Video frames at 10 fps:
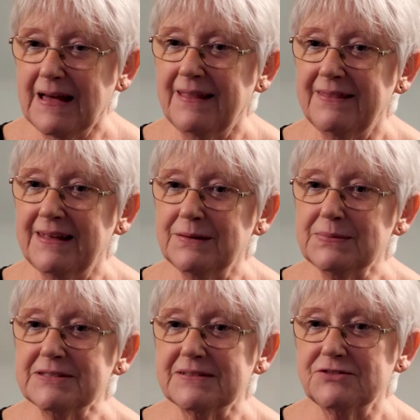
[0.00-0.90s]
And then it
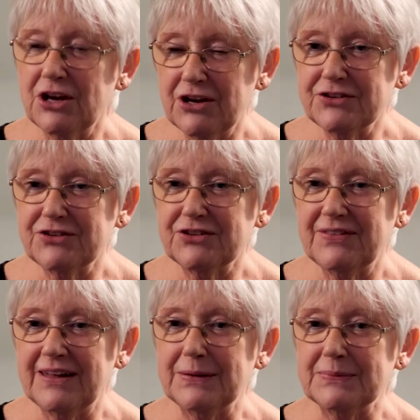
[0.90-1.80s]
was church
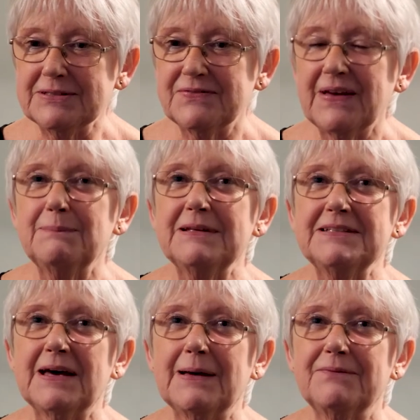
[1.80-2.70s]
and then it was family
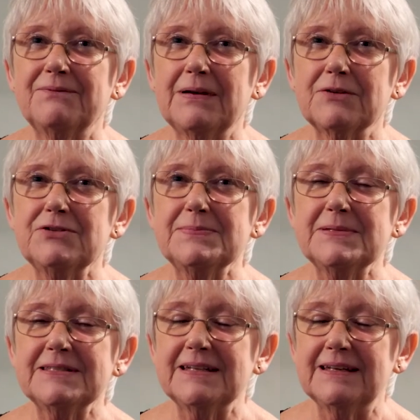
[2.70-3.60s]
time, that
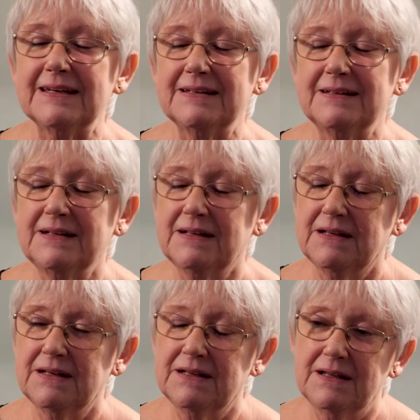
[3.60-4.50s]
Christmas dinner.
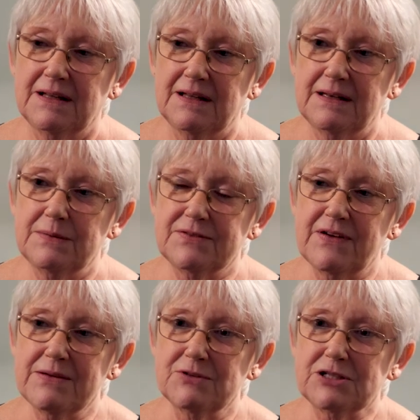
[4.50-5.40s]
It was
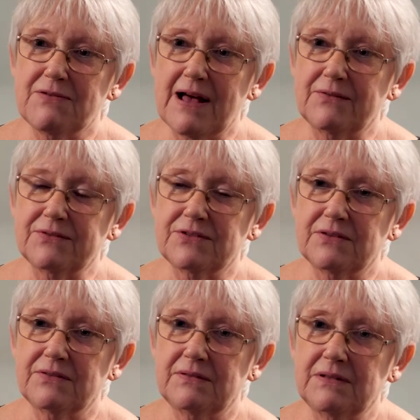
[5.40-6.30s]
very much
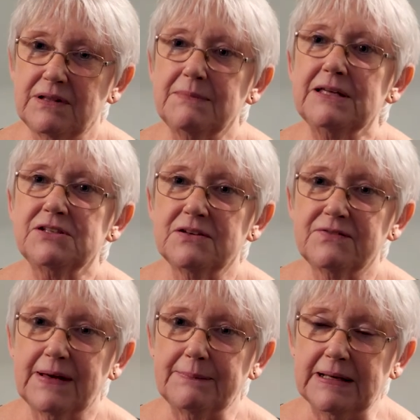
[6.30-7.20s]
around the immediate
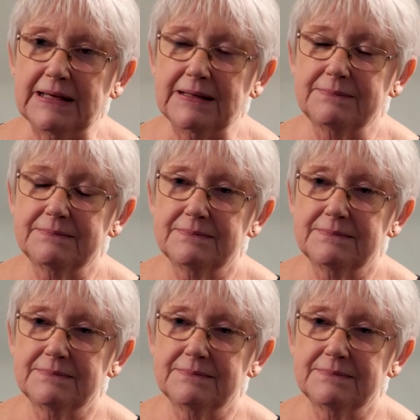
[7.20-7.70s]
family.